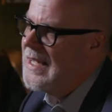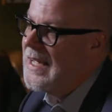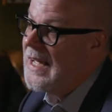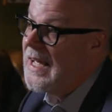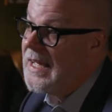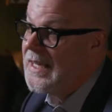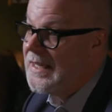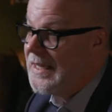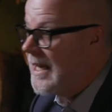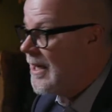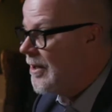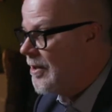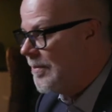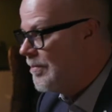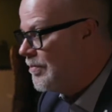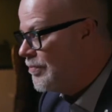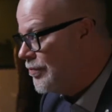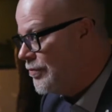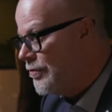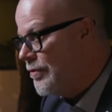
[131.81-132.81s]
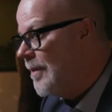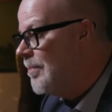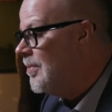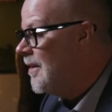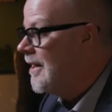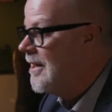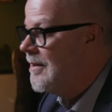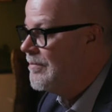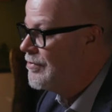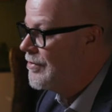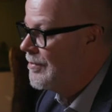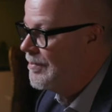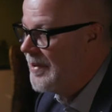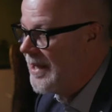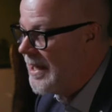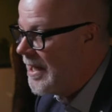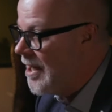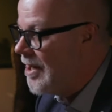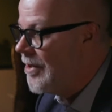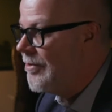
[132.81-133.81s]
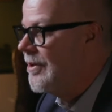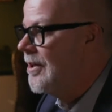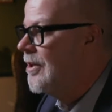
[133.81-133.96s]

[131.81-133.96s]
and how to properly prepare